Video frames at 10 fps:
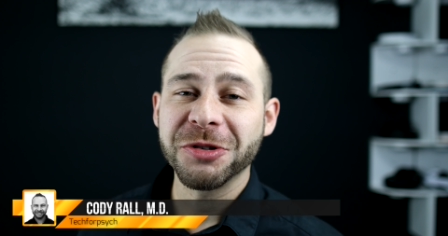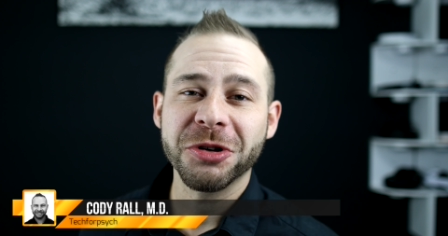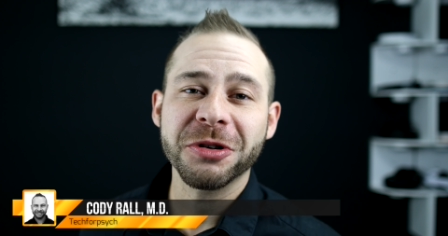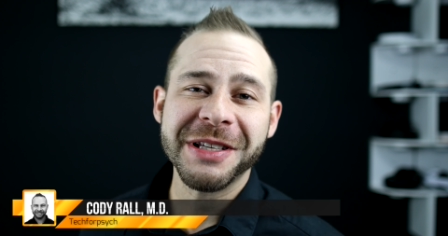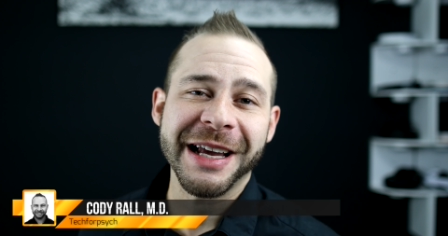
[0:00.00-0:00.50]
through
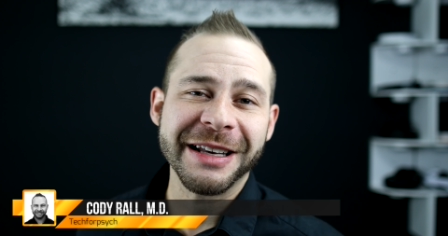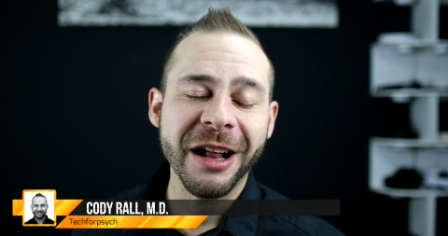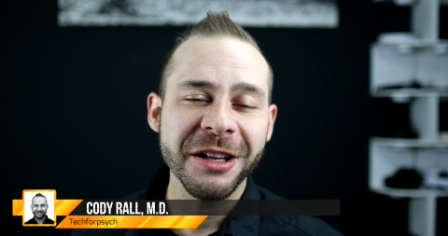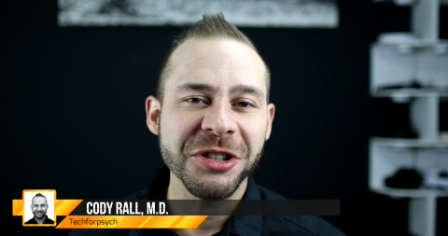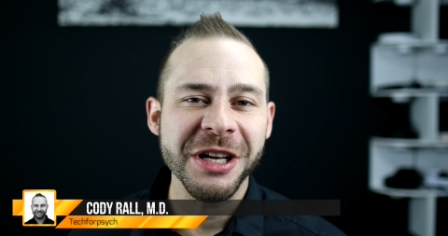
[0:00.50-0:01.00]

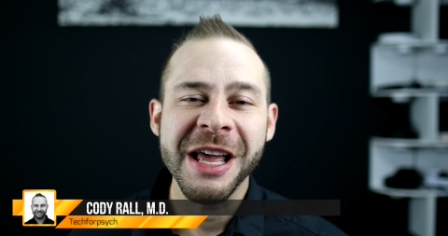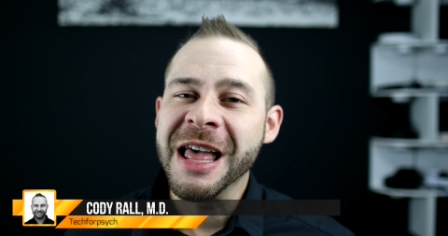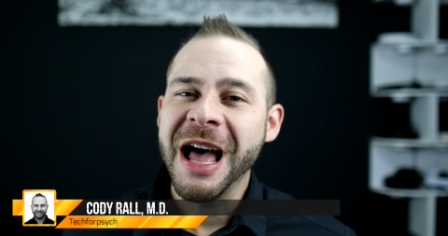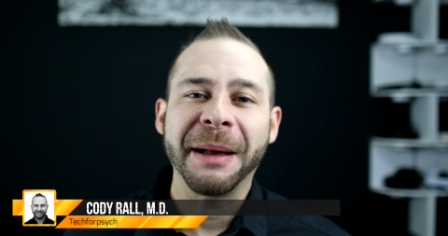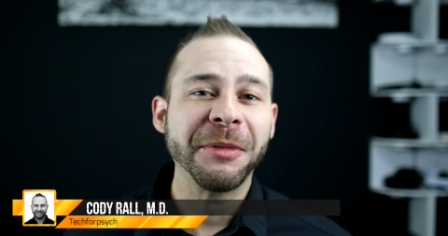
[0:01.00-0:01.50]
neurotechnology.
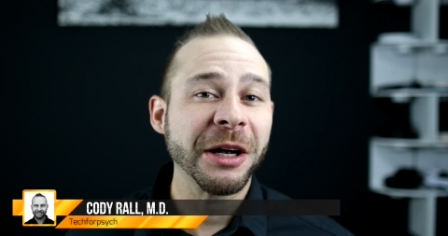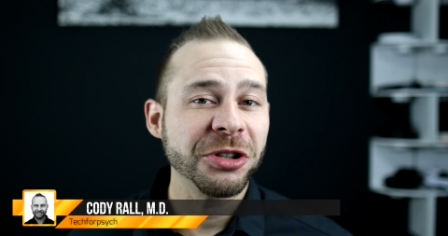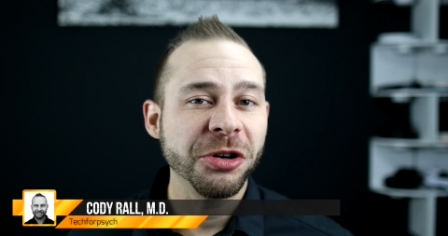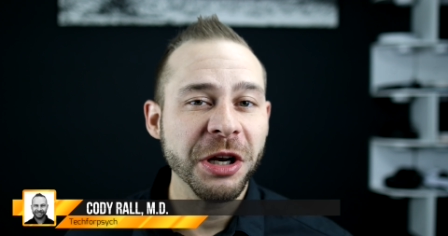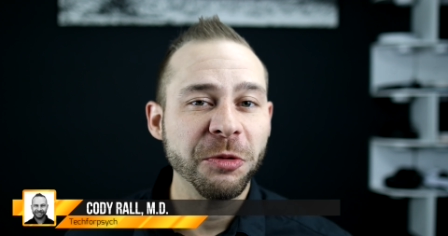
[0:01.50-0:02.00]
I'm
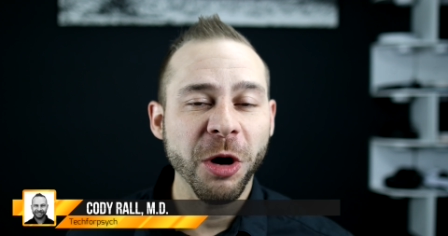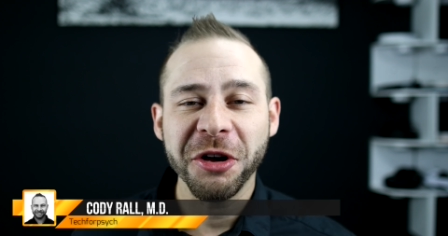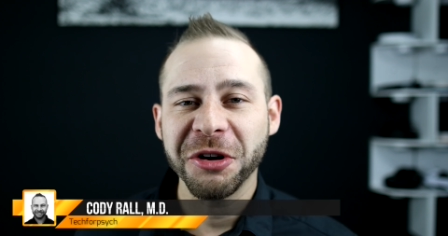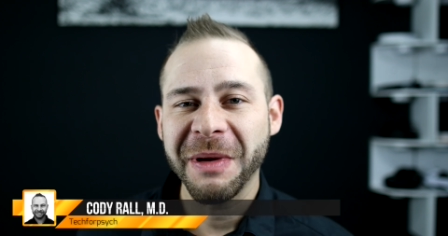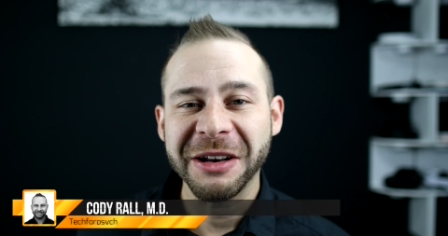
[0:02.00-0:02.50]
Dr. Cody
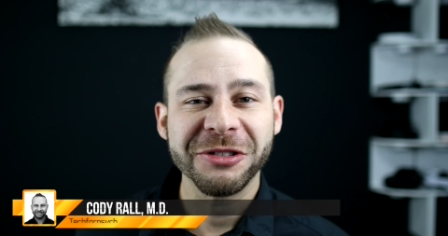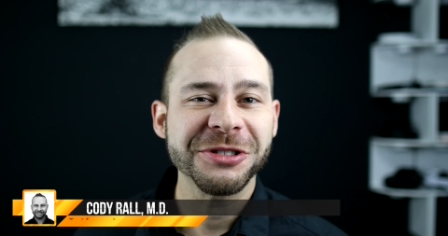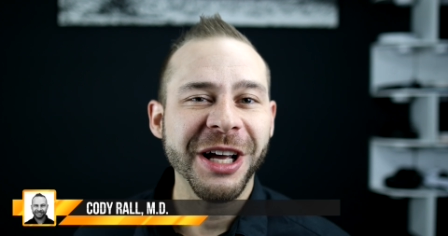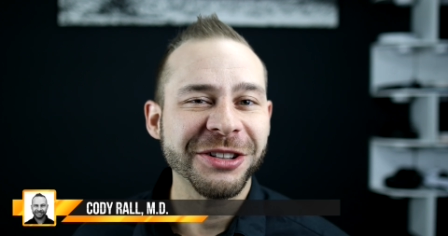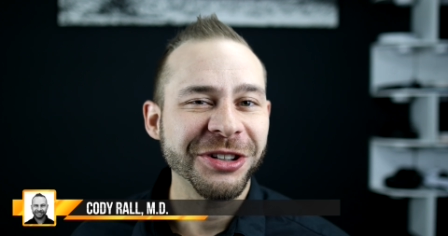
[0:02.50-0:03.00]
Rall, your
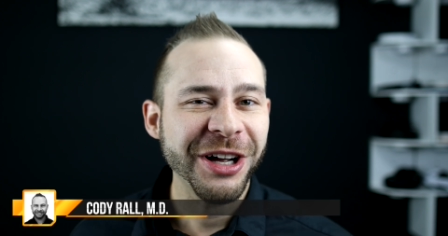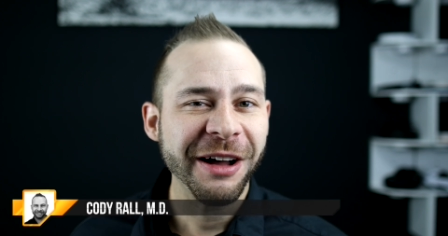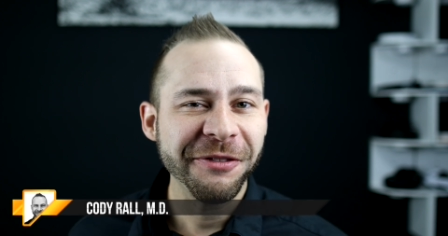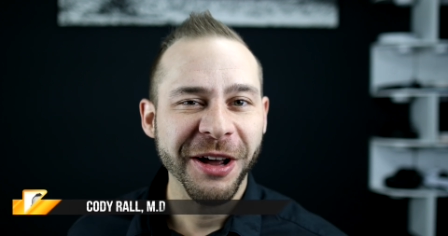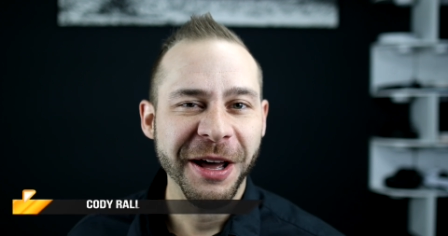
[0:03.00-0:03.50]
medical doctor
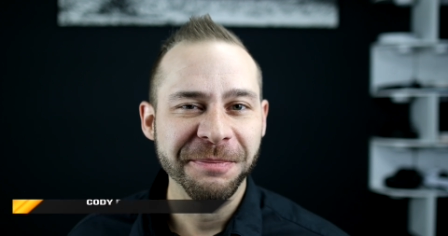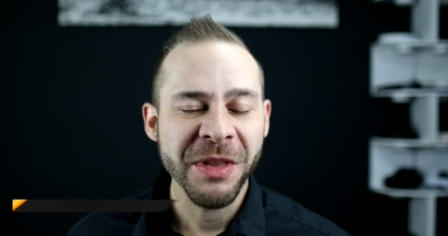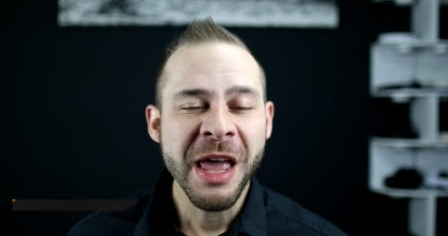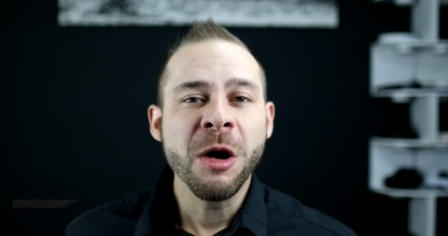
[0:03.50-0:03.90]
confidant.